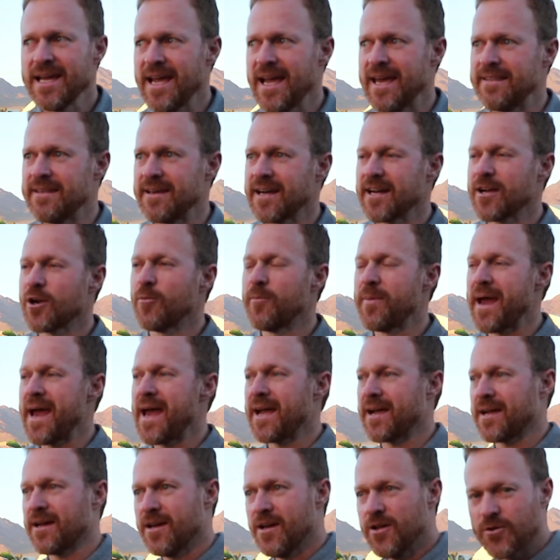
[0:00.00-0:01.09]
And then I go
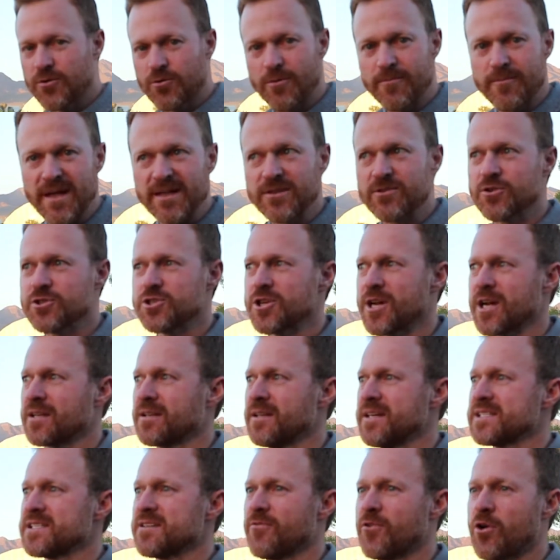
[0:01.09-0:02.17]
back through a mental
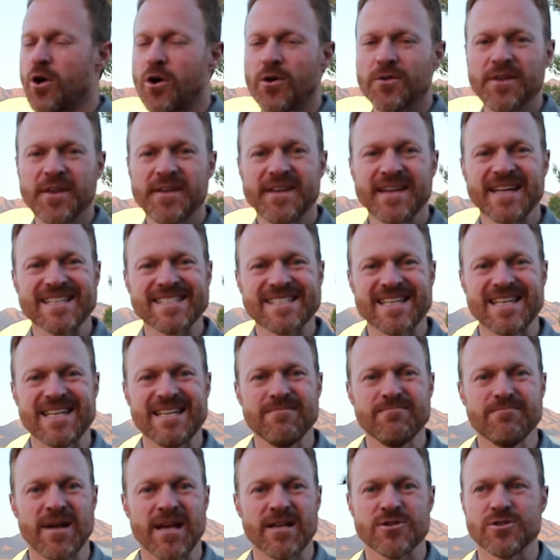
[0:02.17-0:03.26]
checklist of all the things that he
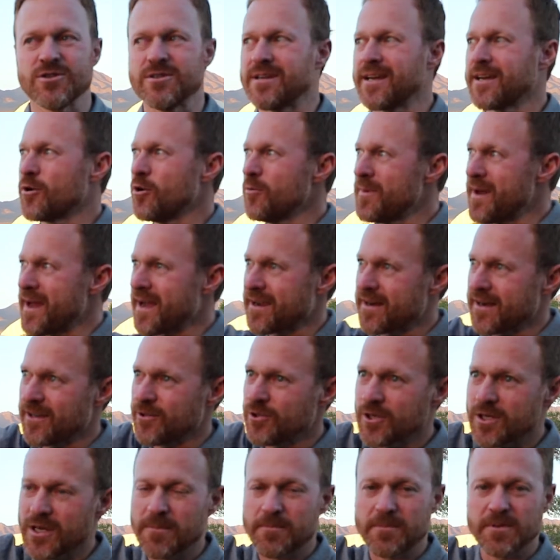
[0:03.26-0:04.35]
mentioned. I go back and I
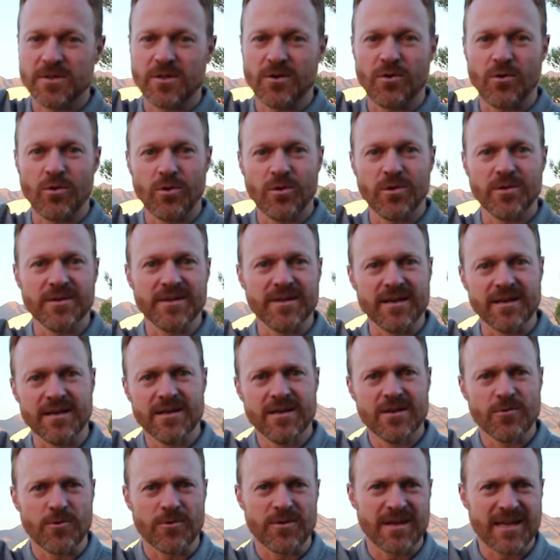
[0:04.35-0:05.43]
look up at the hole in
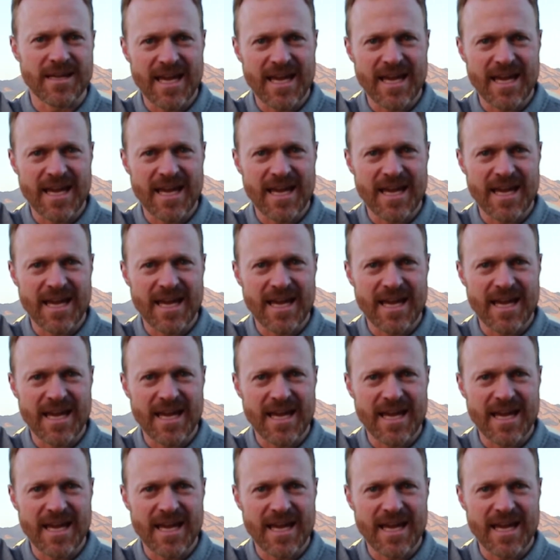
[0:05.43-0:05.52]
or the